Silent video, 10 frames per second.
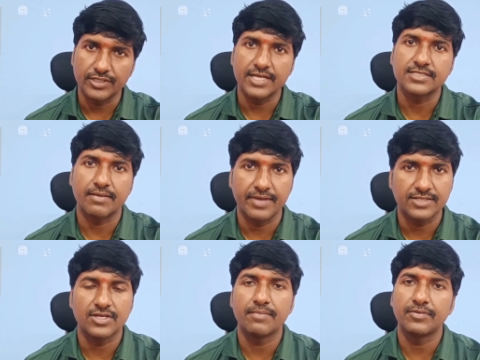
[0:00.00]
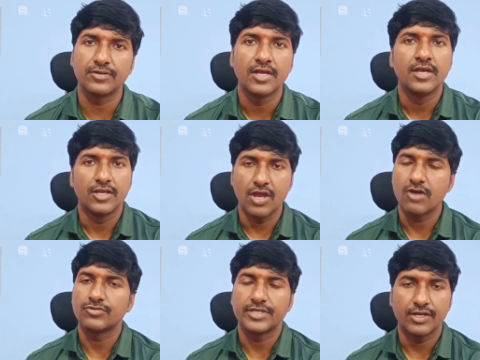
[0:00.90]
to take some example, you
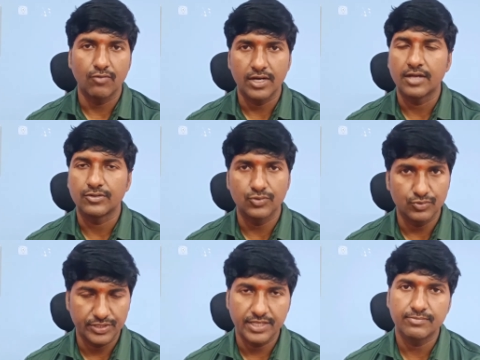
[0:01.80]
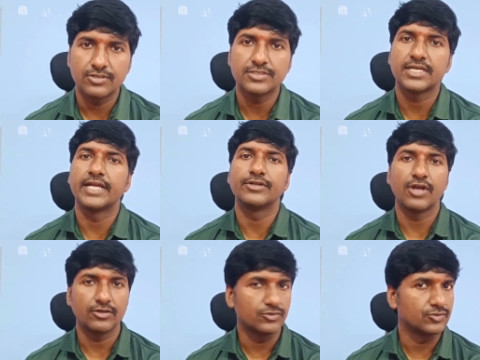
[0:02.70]
have to take one or two tables and
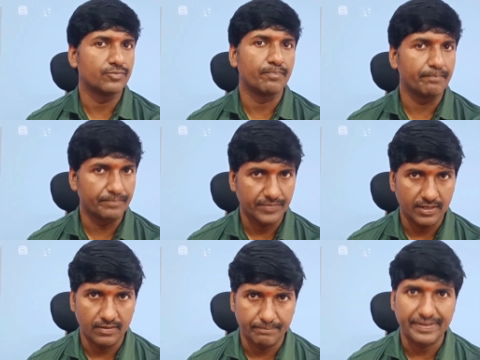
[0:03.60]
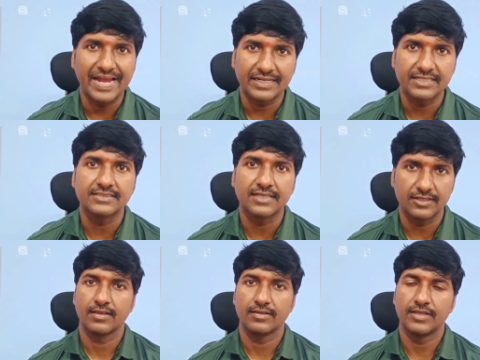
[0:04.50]
you have to do practice.
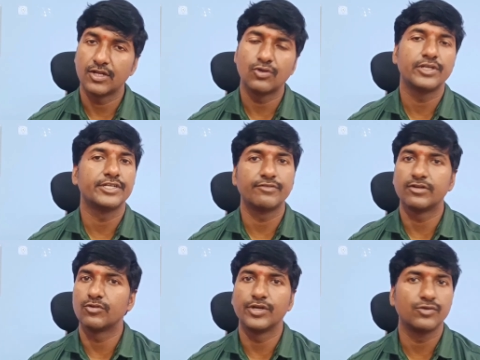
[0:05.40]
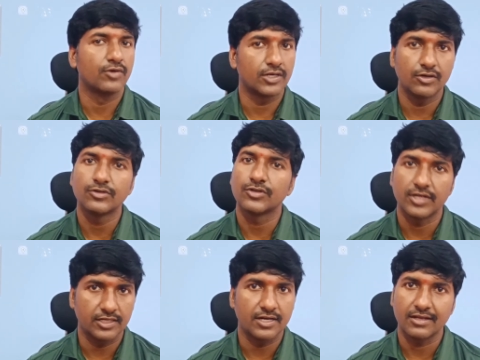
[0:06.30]
Then only it will going to work out, you
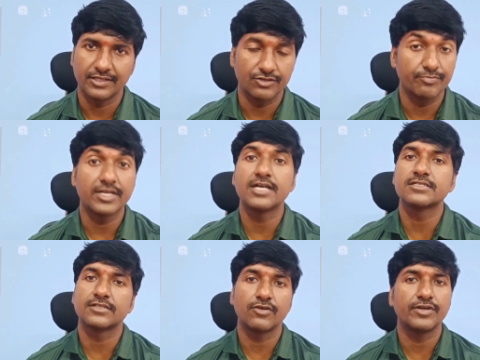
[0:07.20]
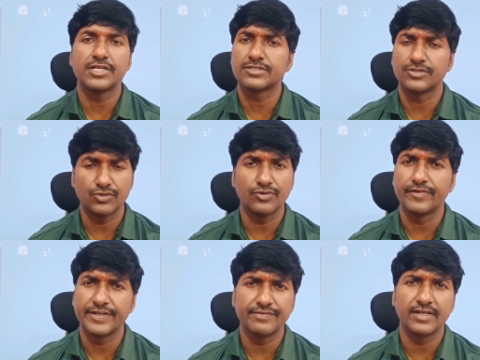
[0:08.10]
can crack the interview. Because nowadays you know
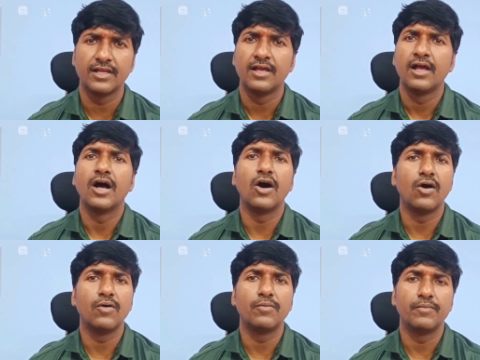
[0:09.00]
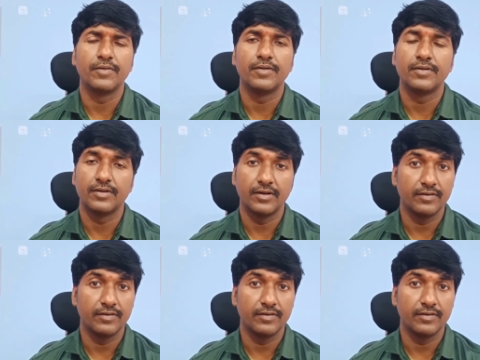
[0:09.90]
very well how